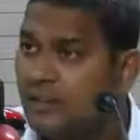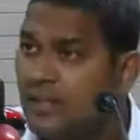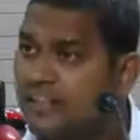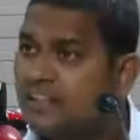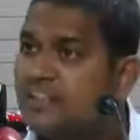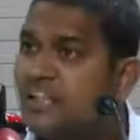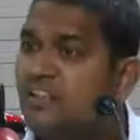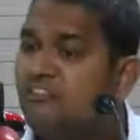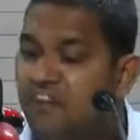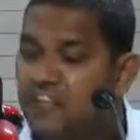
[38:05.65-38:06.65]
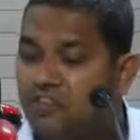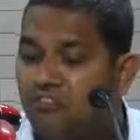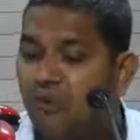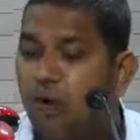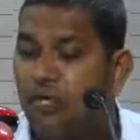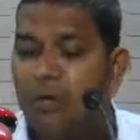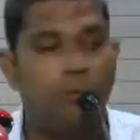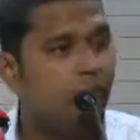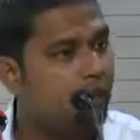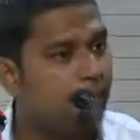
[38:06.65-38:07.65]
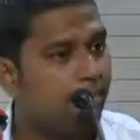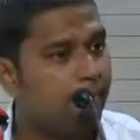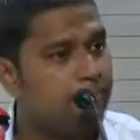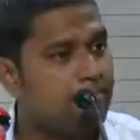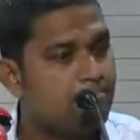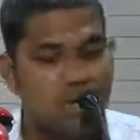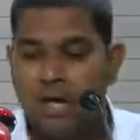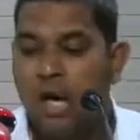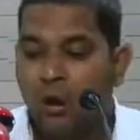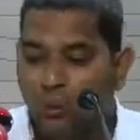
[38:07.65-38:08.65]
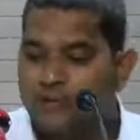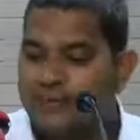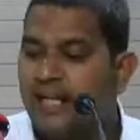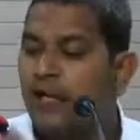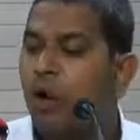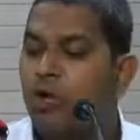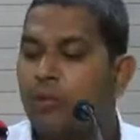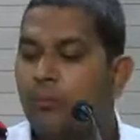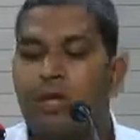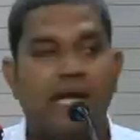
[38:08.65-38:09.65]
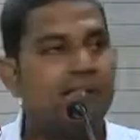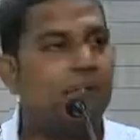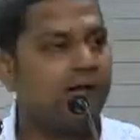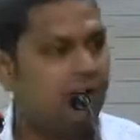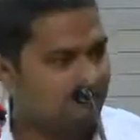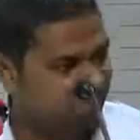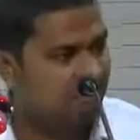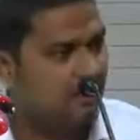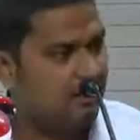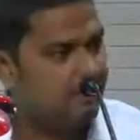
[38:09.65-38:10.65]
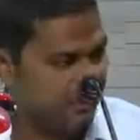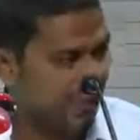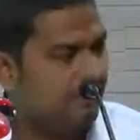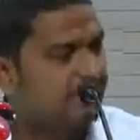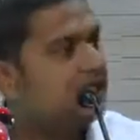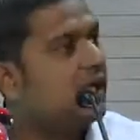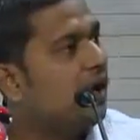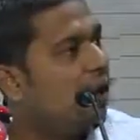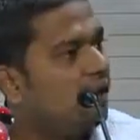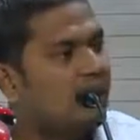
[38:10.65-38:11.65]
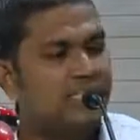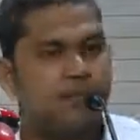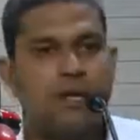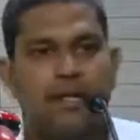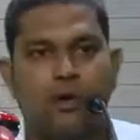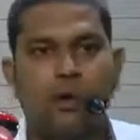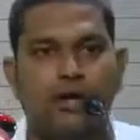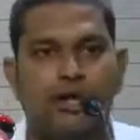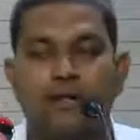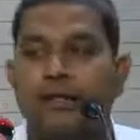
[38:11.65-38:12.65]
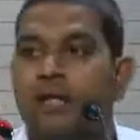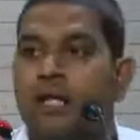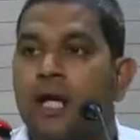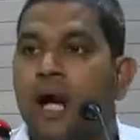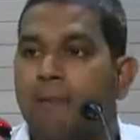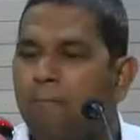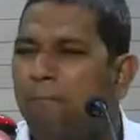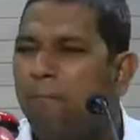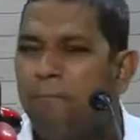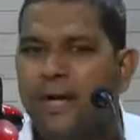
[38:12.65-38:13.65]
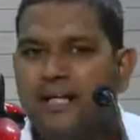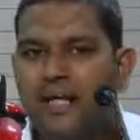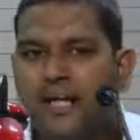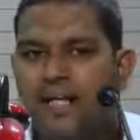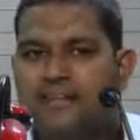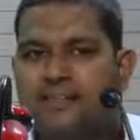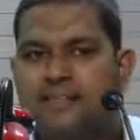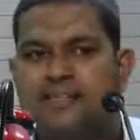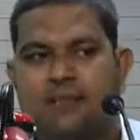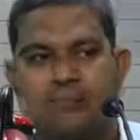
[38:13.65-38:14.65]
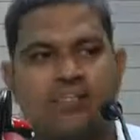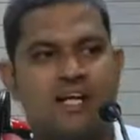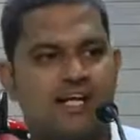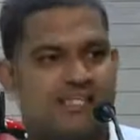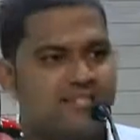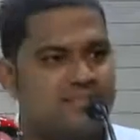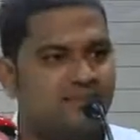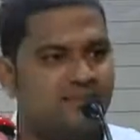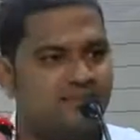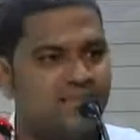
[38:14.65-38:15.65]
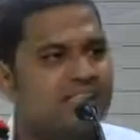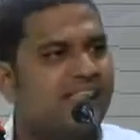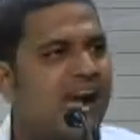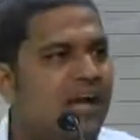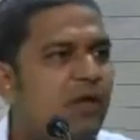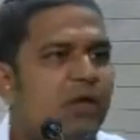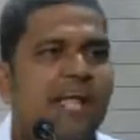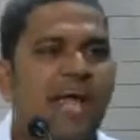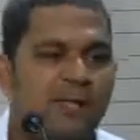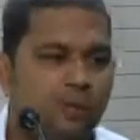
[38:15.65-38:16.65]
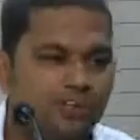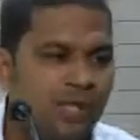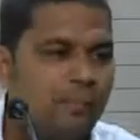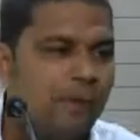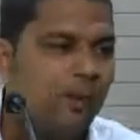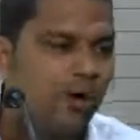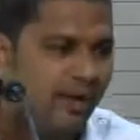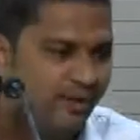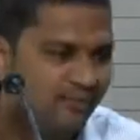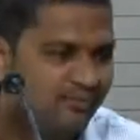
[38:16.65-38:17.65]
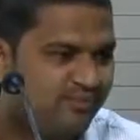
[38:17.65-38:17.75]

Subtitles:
That's the significance of order book. Once that order book is been filled, that means the order is been recorded, pick release system starts. See, I don't carry goods in my pocket.